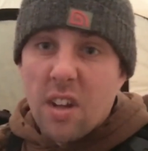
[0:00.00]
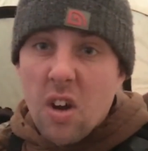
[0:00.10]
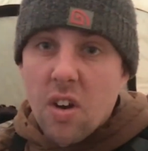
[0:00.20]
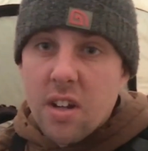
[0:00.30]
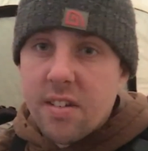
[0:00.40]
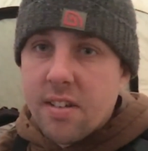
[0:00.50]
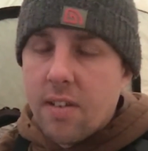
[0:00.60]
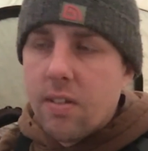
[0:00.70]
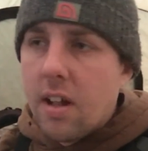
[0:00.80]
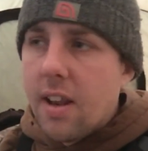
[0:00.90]
to cook and
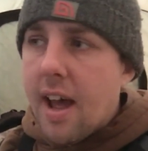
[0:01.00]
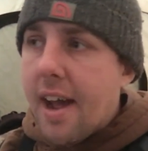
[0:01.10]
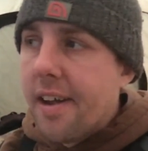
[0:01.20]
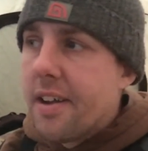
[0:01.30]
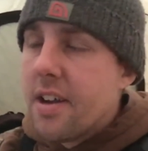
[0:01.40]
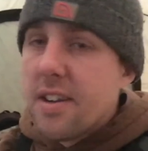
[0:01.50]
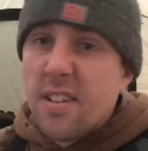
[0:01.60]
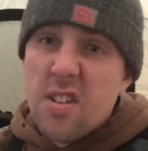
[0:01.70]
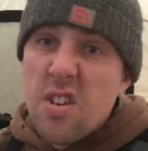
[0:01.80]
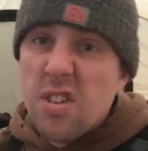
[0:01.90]
stuff like that.
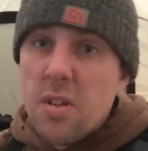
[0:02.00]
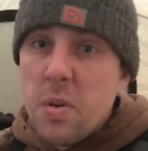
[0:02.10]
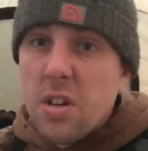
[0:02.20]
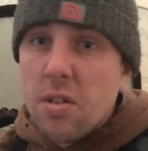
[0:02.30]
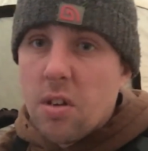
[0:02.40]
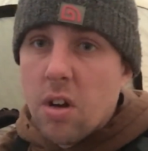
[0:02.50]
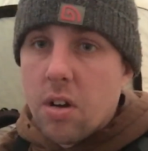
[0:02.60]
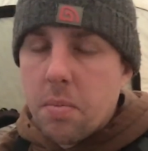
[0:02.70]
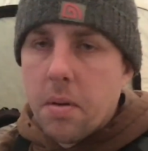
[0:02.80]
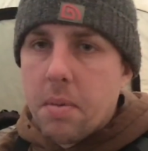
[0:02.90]
So usually we do cook,
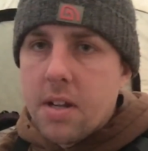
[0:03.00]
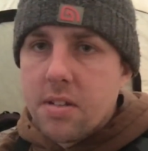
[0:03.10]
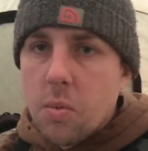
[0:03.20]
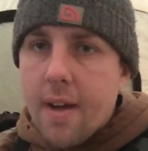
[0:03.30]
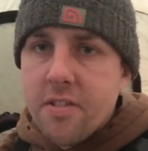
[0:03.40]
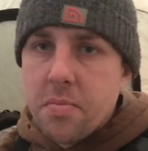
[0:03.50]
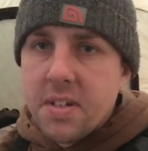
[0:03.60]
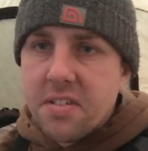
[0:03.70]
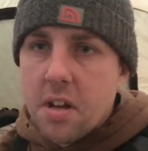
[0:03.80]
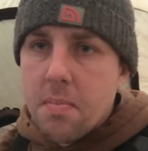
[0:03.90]
but because the weather's
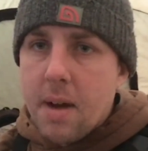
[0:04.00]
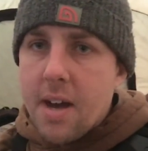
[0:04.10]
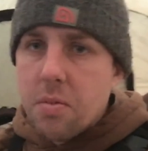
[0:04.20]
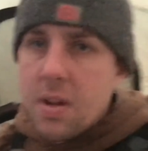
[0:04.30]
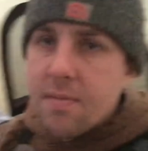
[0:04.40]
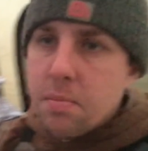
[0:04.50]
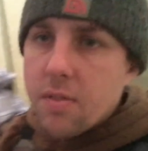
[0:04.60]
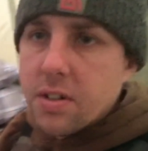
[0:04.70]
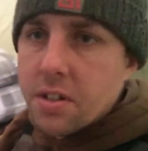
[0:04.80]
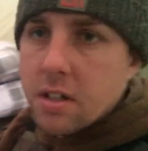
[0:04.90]
been so bad, we haven't
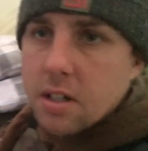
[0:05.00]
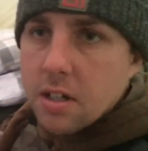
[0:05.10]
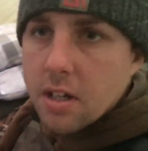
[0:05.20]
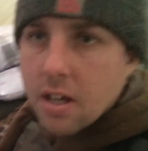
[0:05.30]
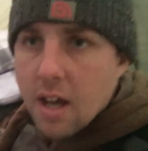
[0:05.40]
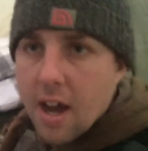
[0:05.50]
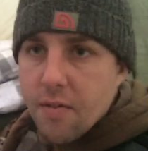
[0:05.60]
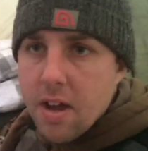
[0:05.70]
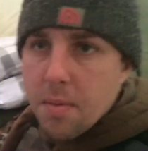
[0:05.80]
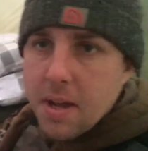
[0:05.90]
bothered. Have
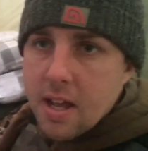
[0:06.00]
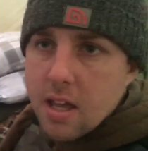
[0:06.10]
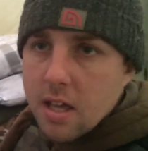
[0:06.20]
we, LB?